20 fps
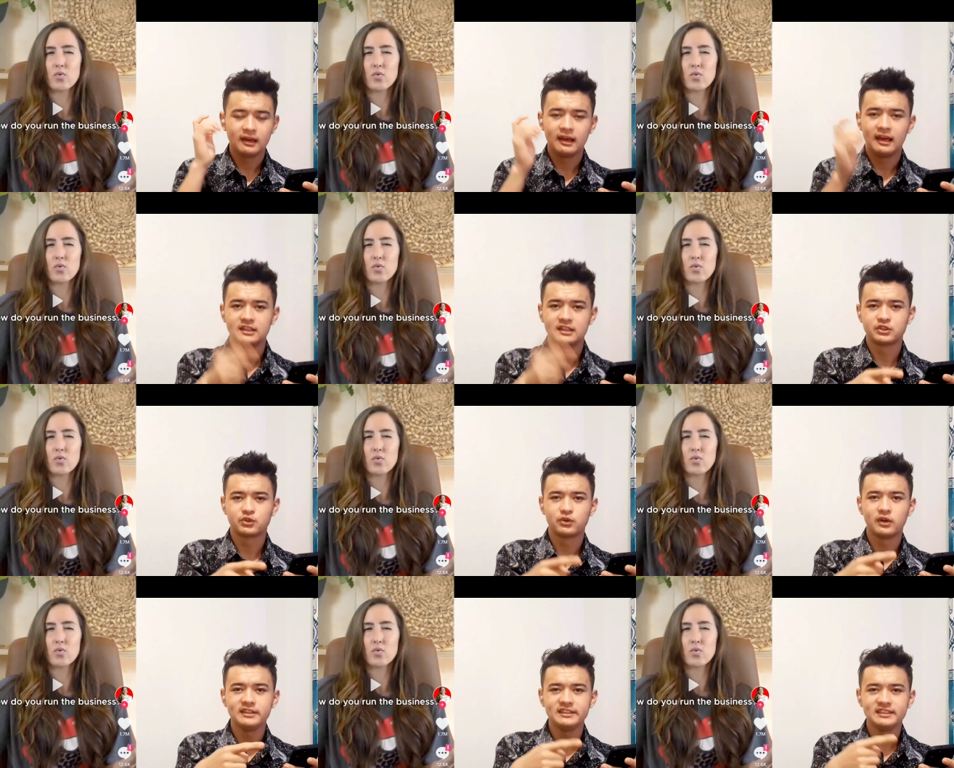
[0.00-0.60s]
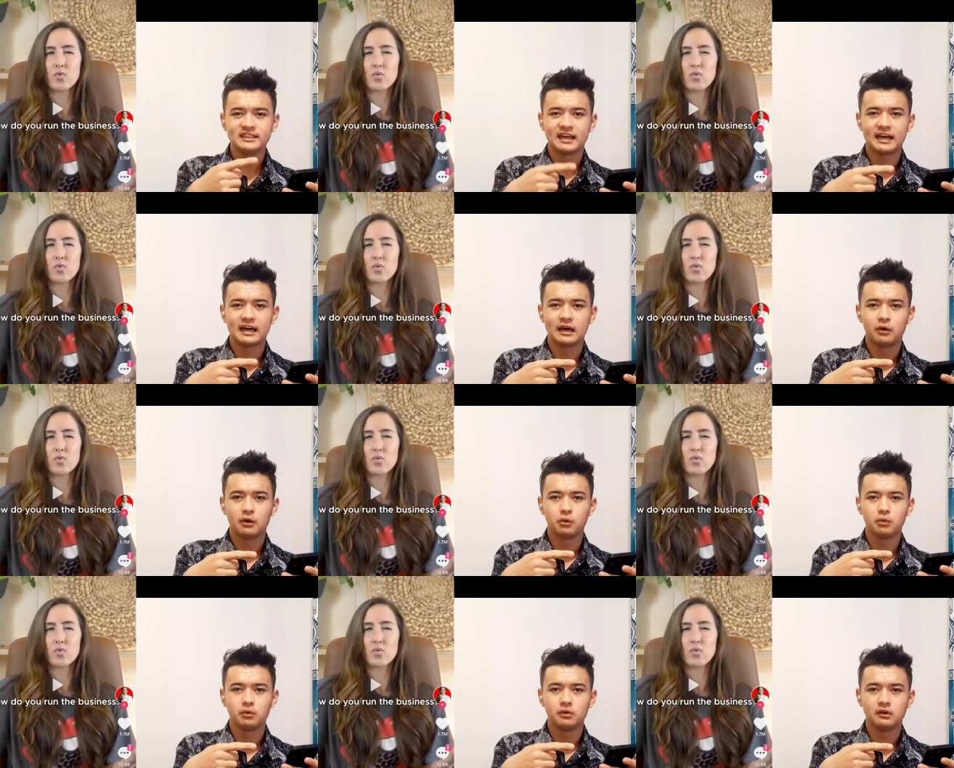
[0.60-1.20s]
Speaker 1: It's crazy
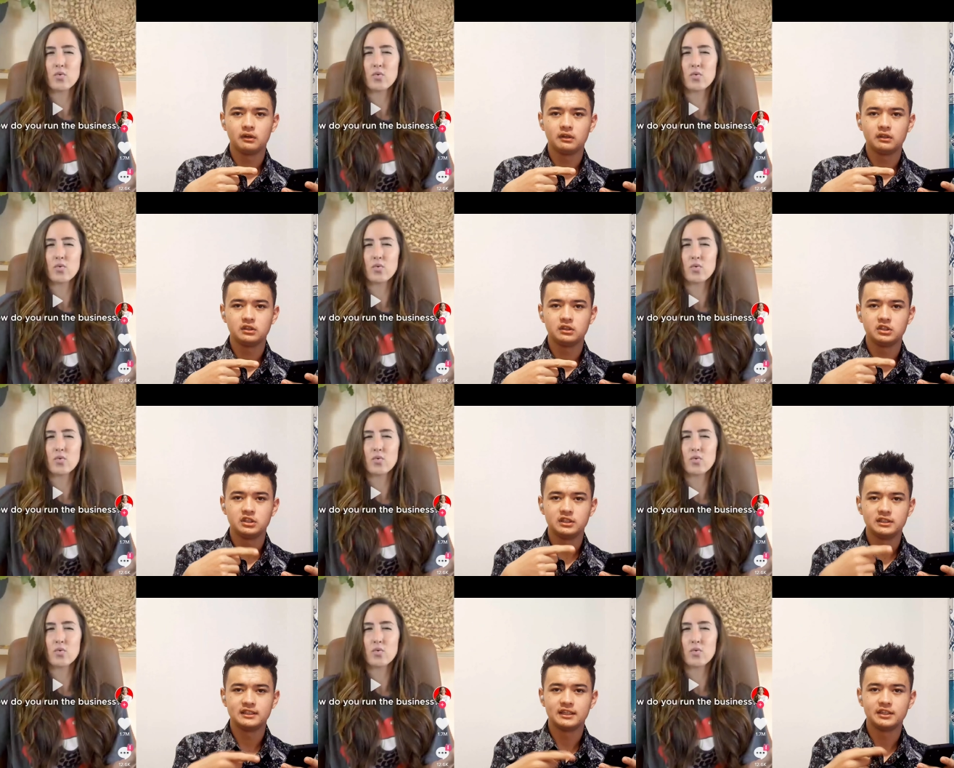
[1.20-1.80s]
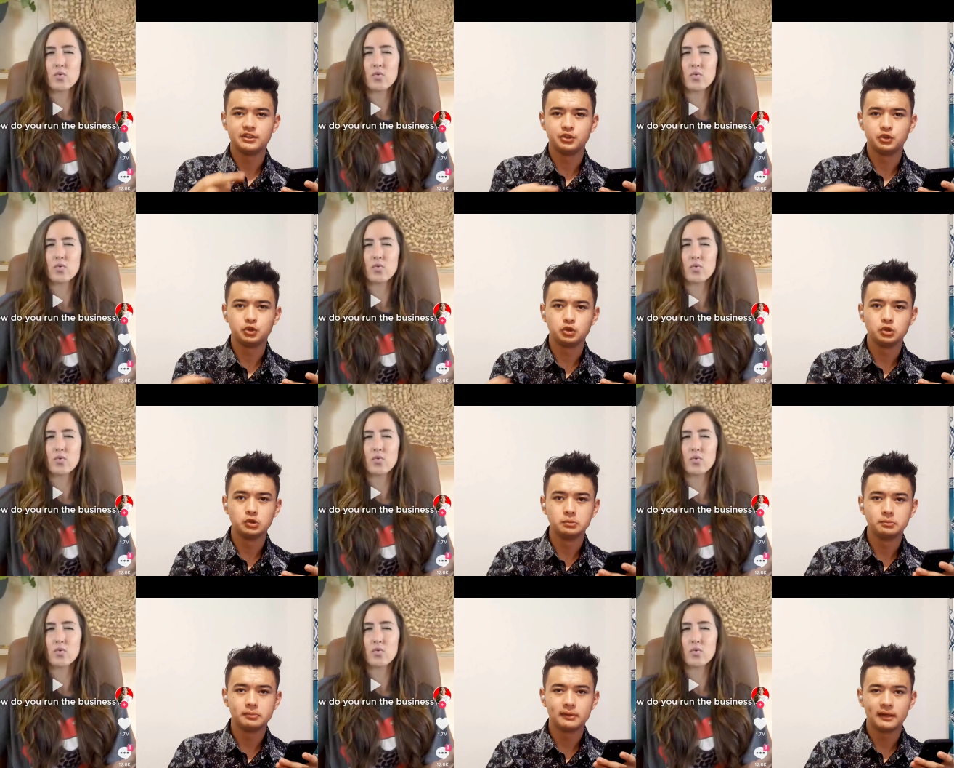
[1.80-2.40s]
how she says you
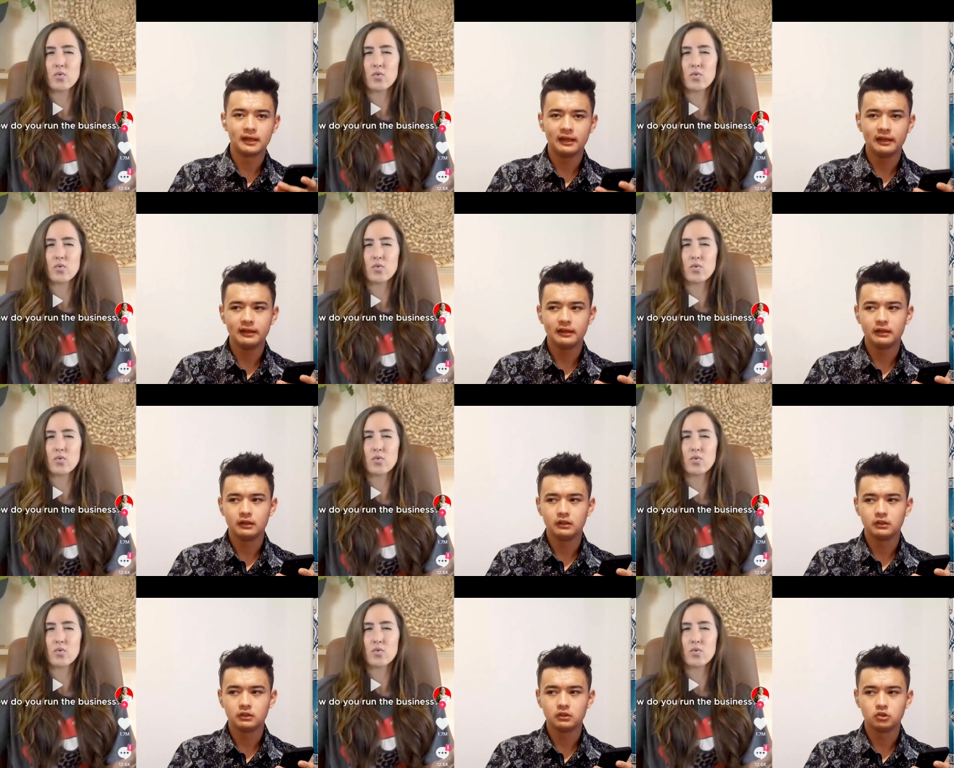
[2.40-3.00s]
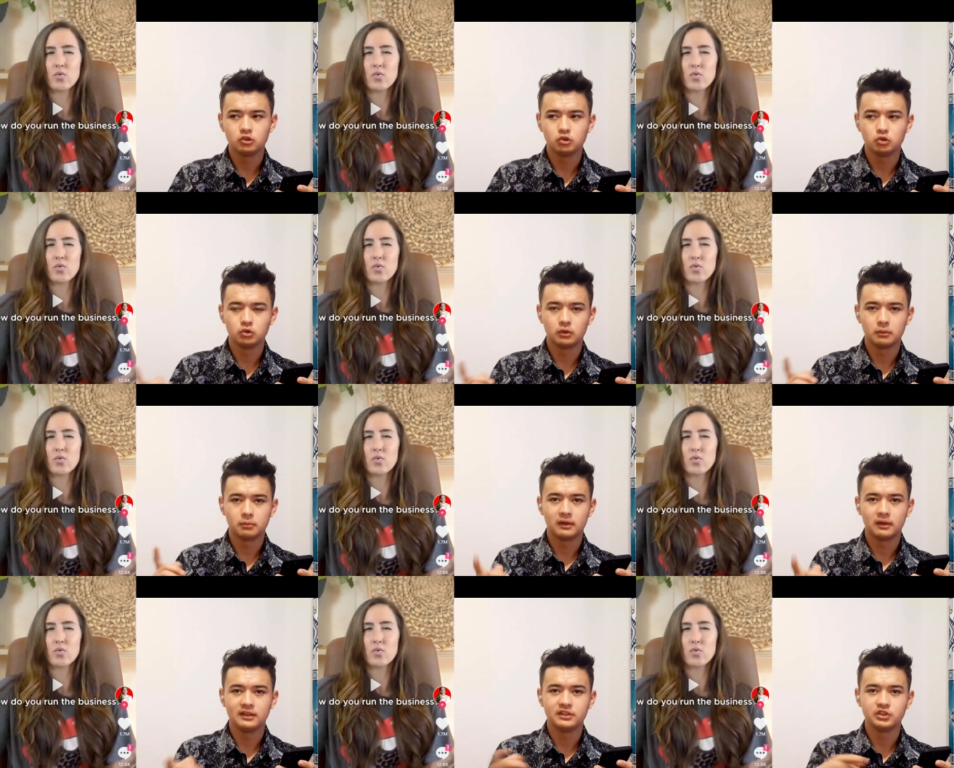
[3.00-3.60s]
don't pay to the
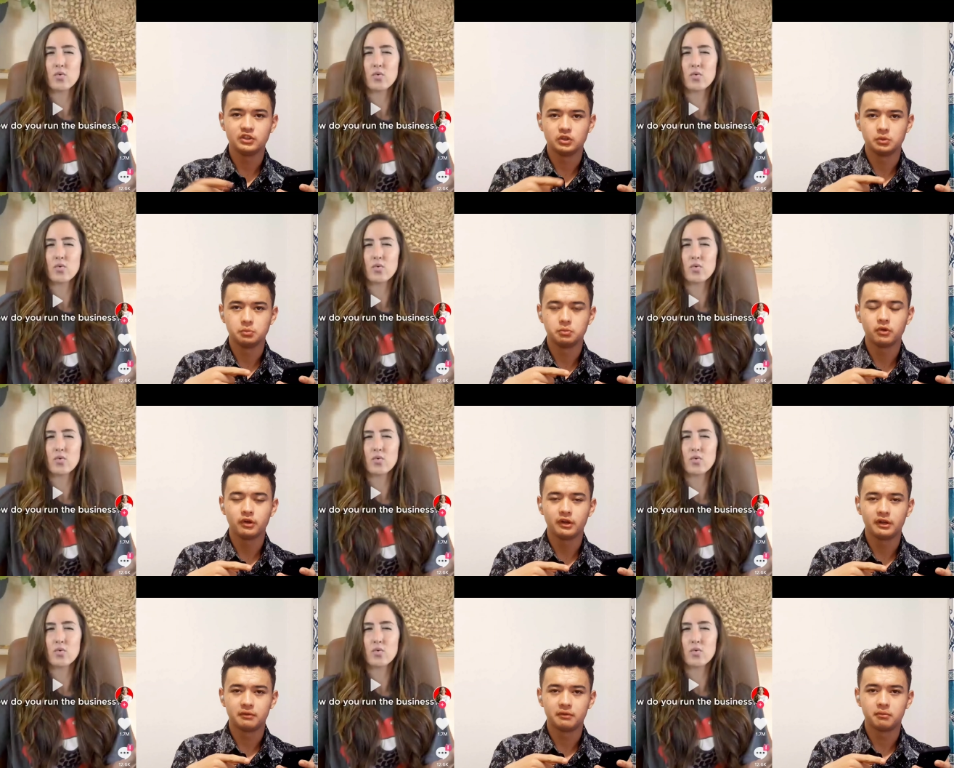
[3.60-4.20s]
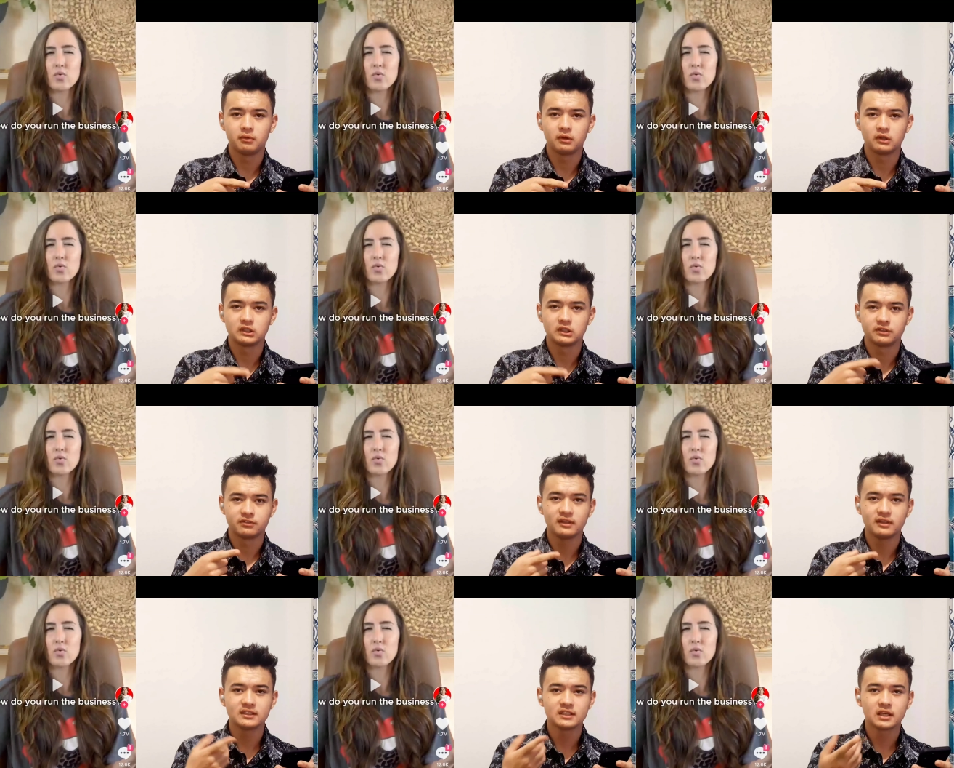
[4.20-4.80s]
places you put it because
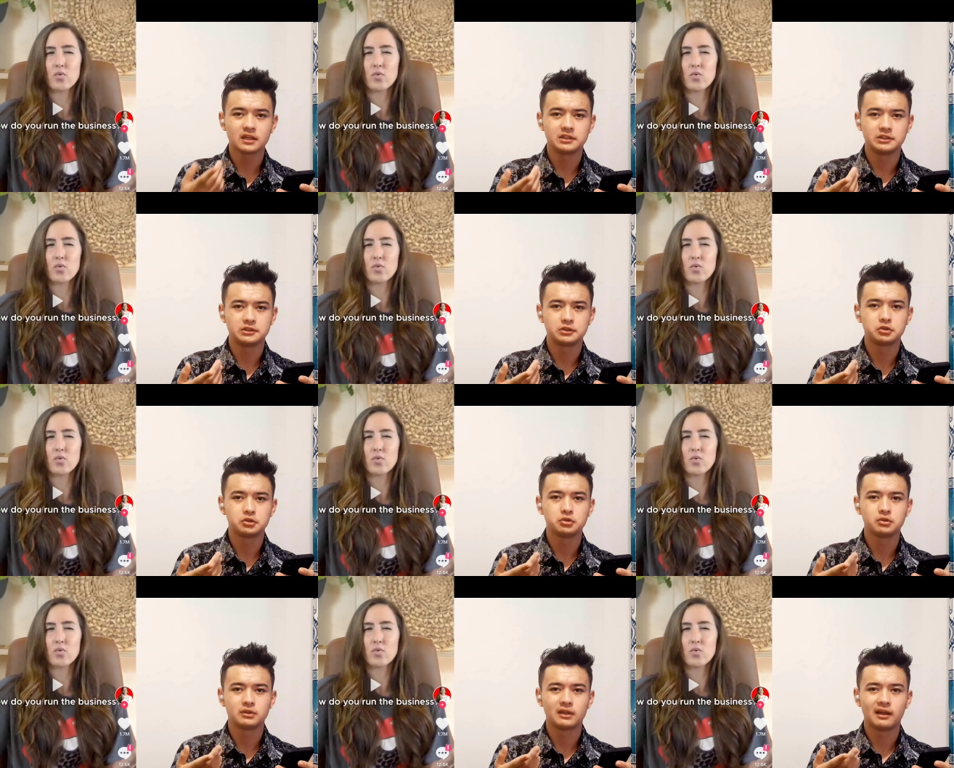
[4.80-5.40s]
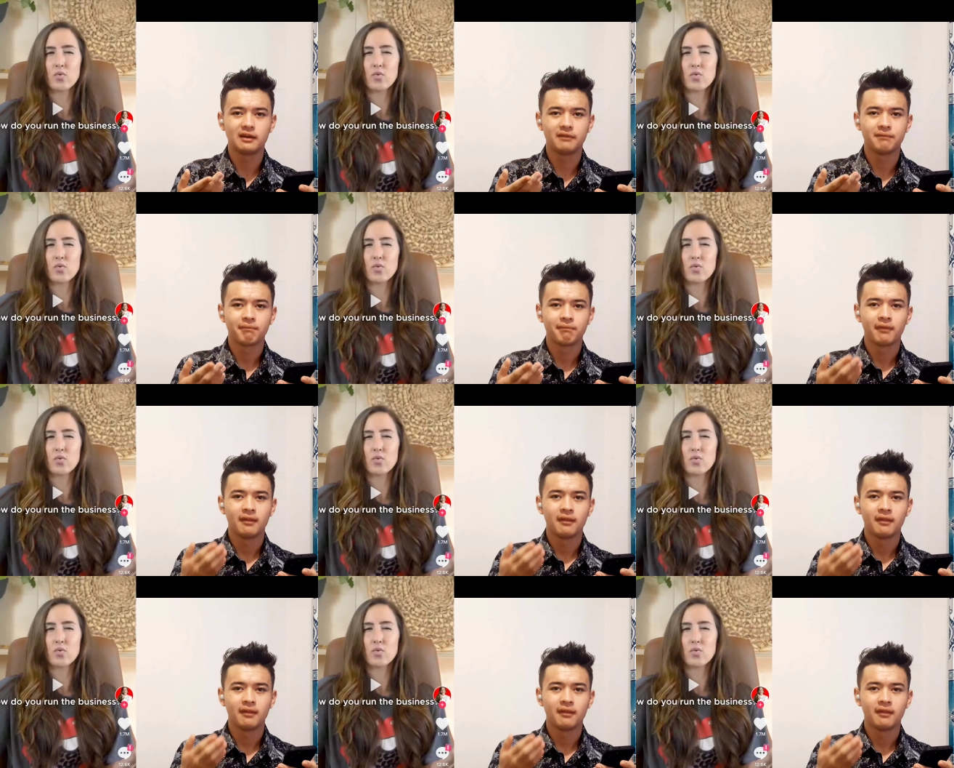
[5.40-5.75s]
if that's actually true then